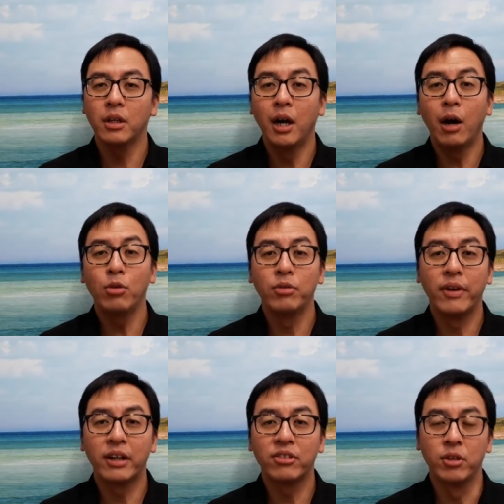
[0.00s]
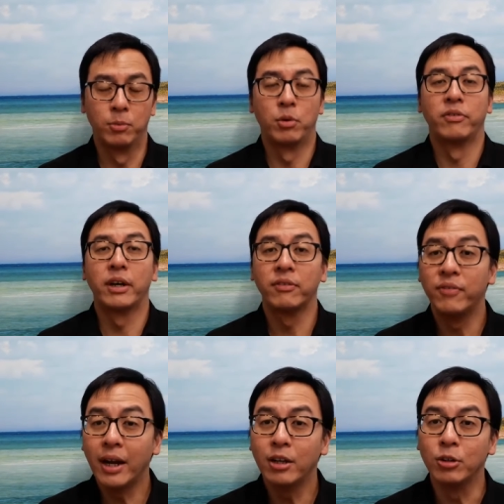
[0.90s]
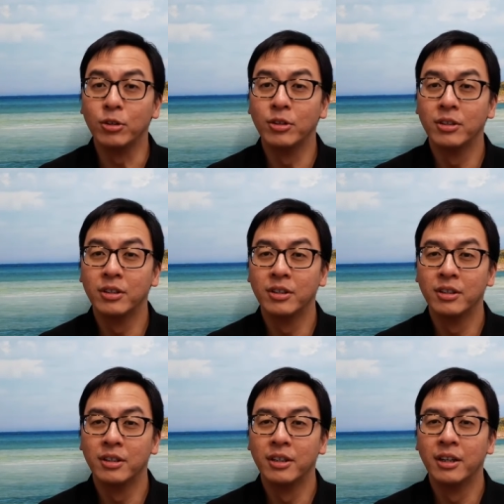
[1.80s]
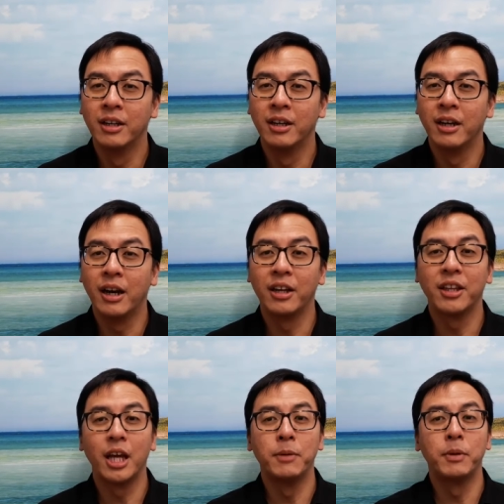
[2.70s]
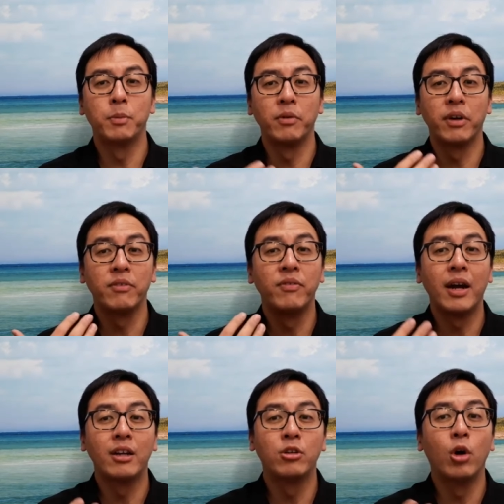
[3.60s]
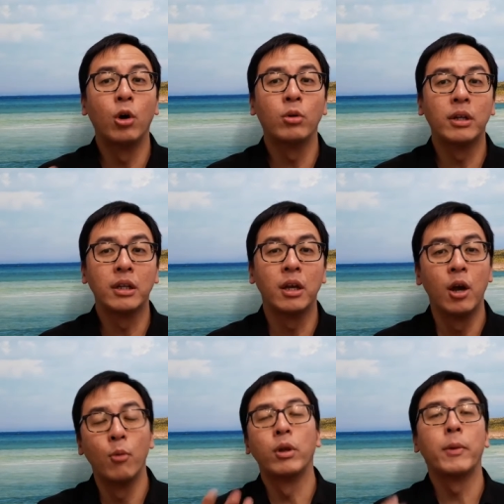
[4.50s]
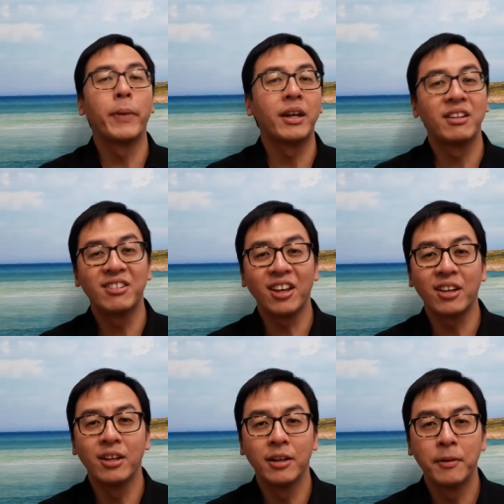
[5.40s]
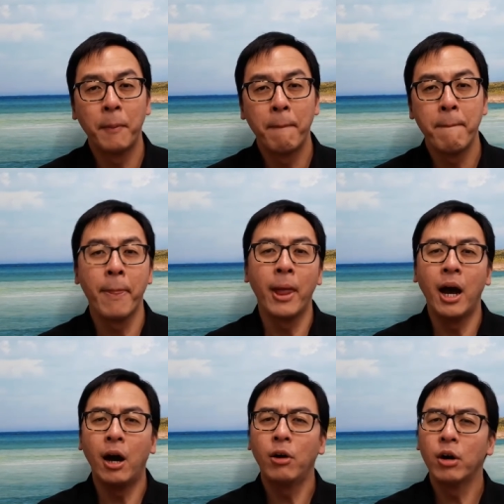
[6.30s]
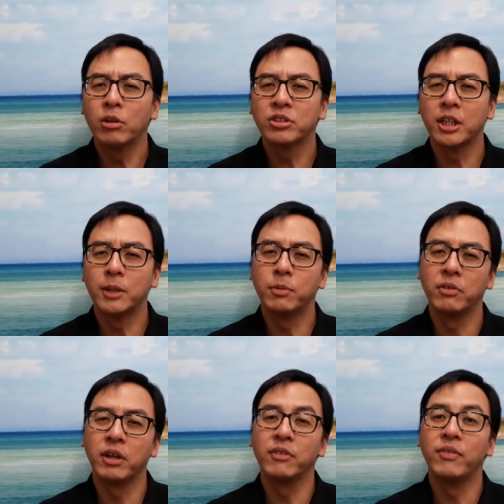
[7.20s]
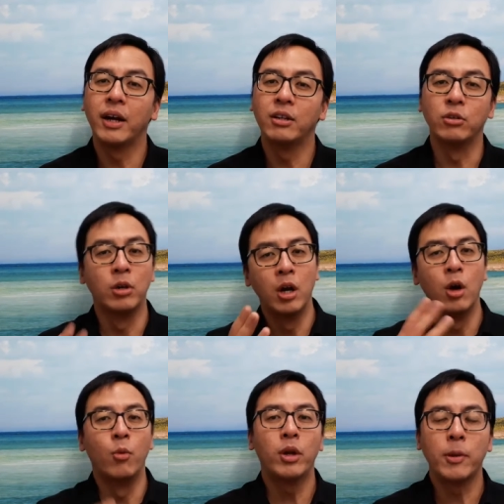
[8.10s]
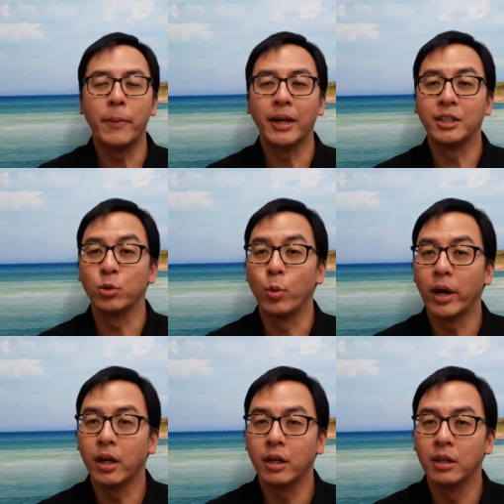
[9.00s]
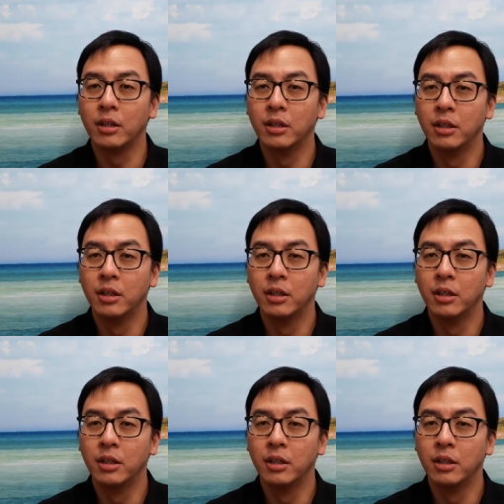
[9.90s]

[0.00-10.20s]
How do vets provide value? Are they able to provide value only when your pet is sick? How else can they provide value when your pet is well?